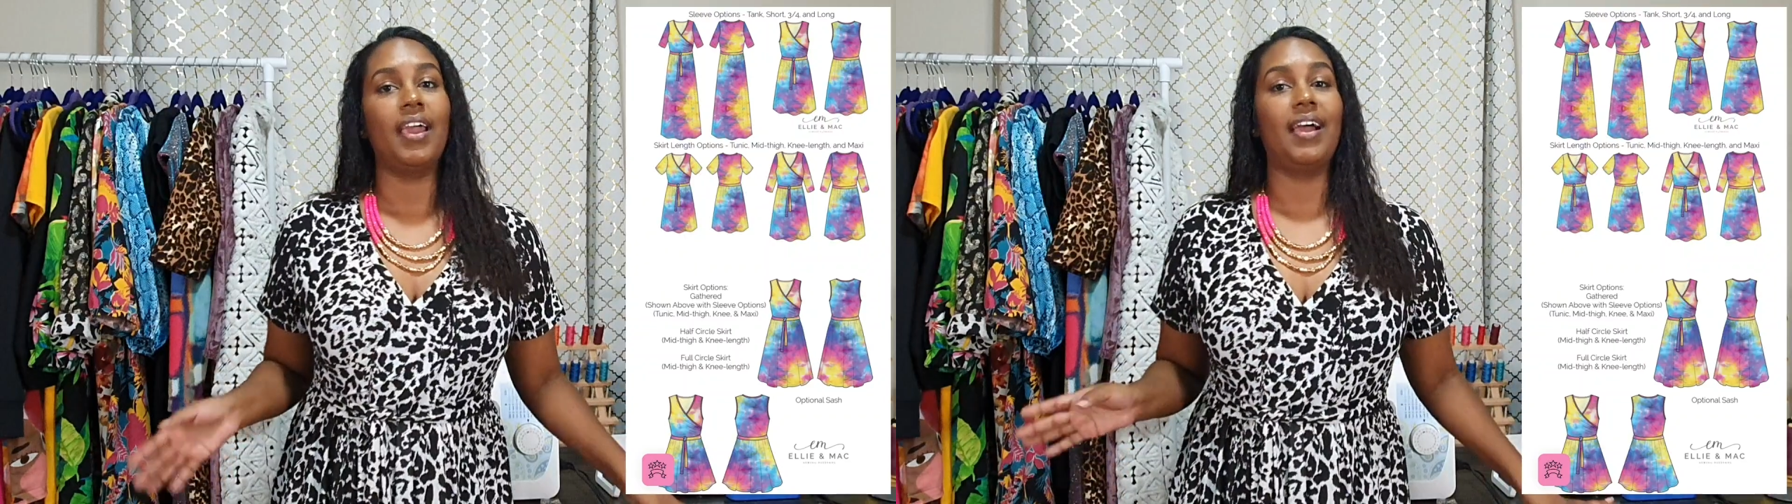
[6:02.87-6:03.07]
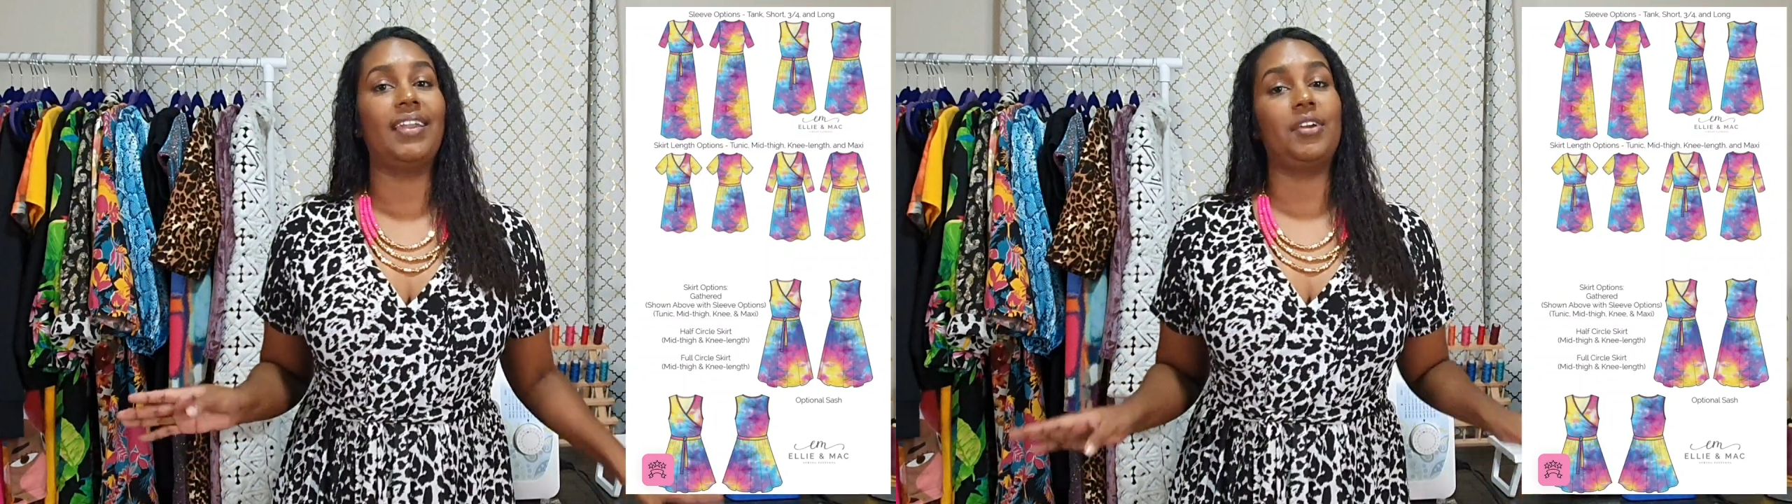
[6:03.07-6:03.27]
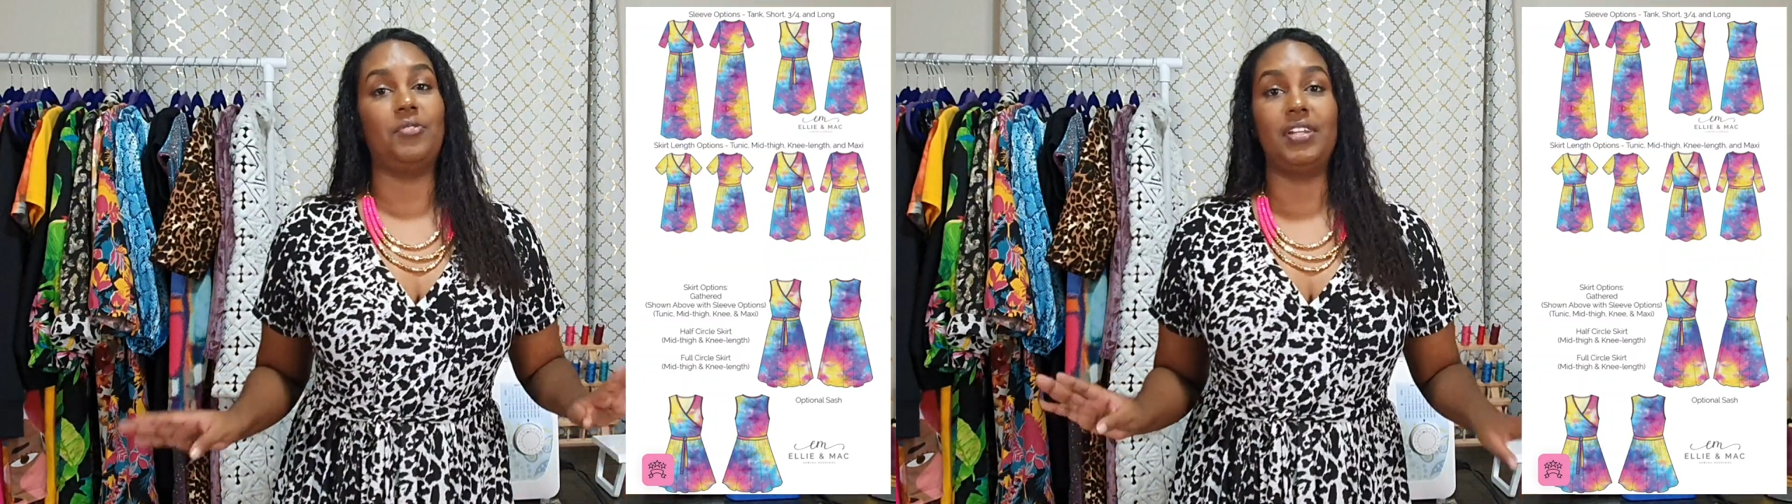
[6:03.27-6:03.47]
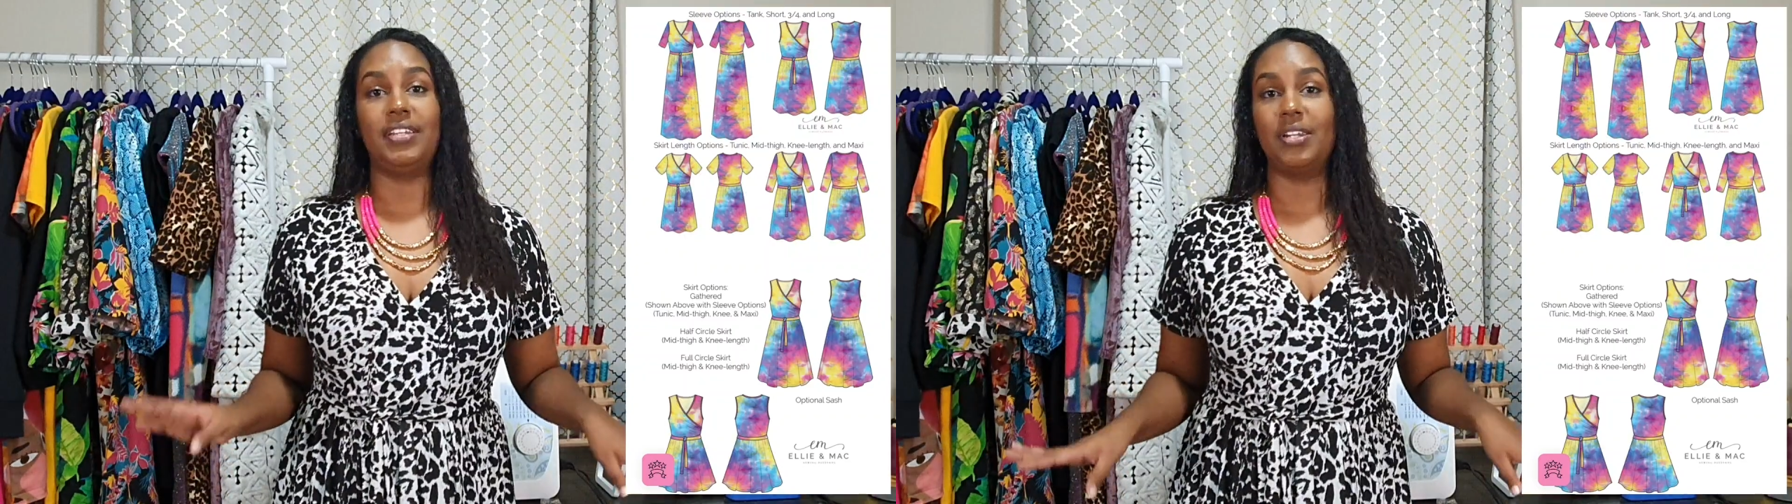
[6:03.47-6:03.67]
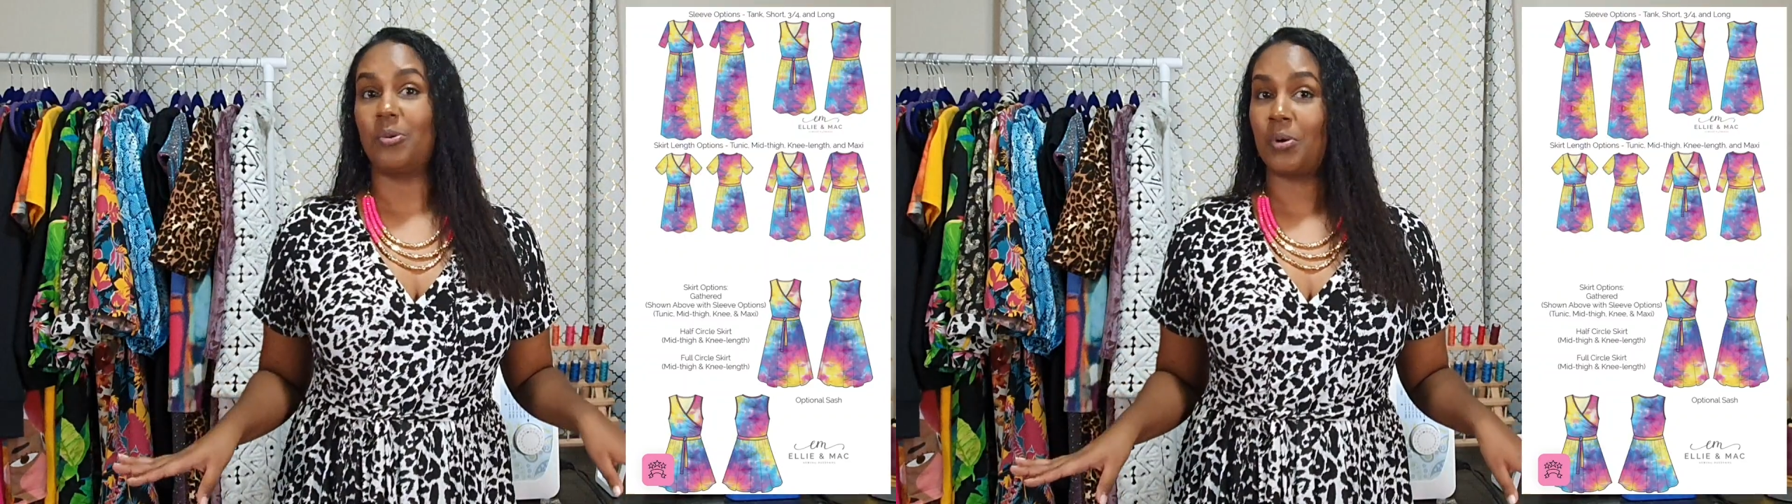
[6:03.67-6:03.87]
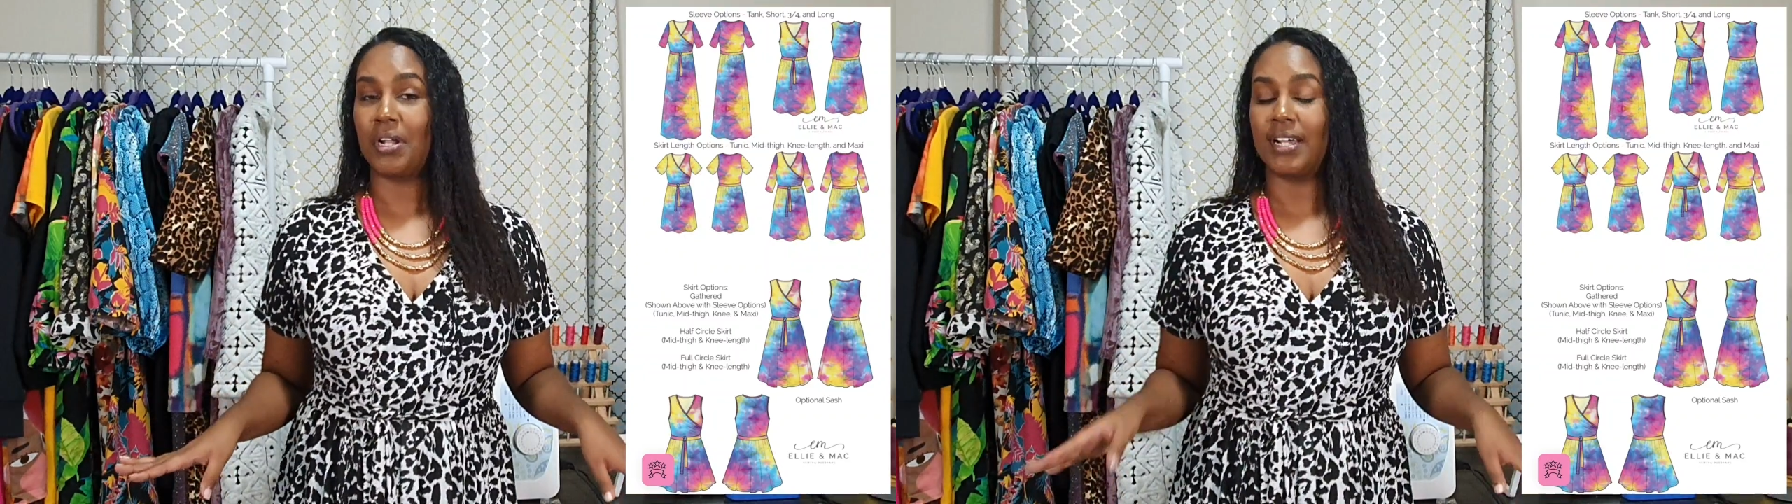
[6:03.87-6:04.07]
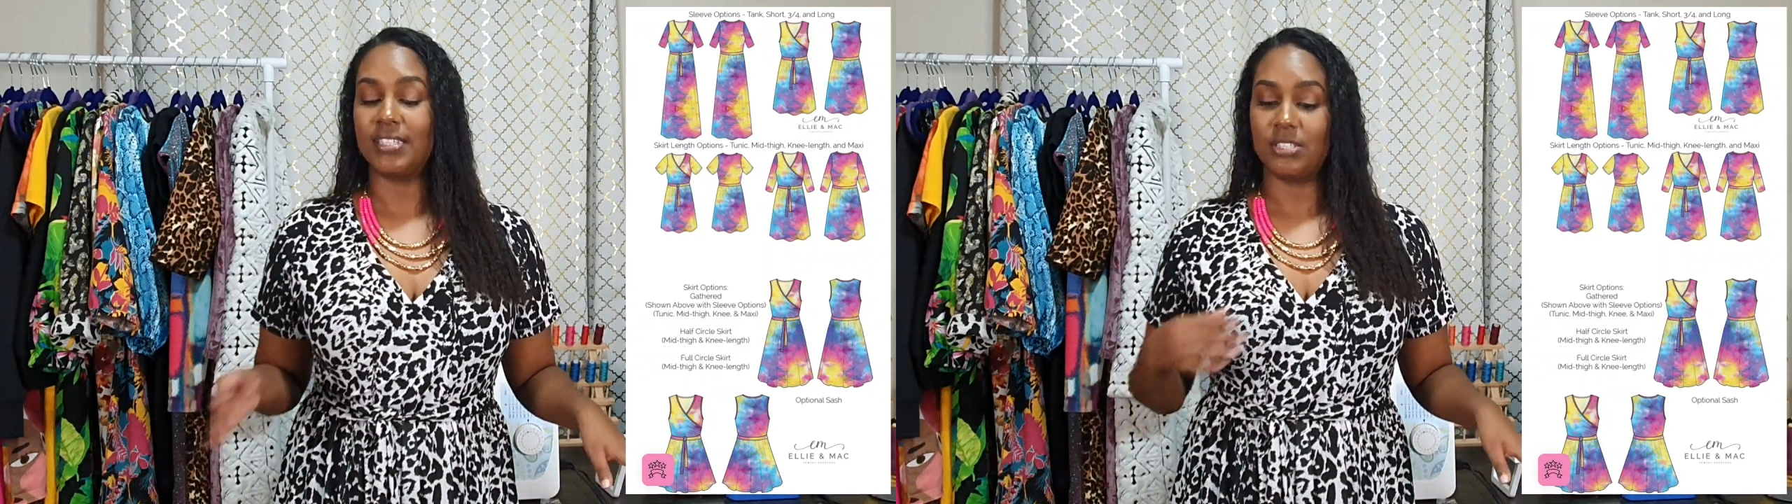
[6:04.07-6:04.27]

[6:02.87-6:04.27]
and I really didn't want that,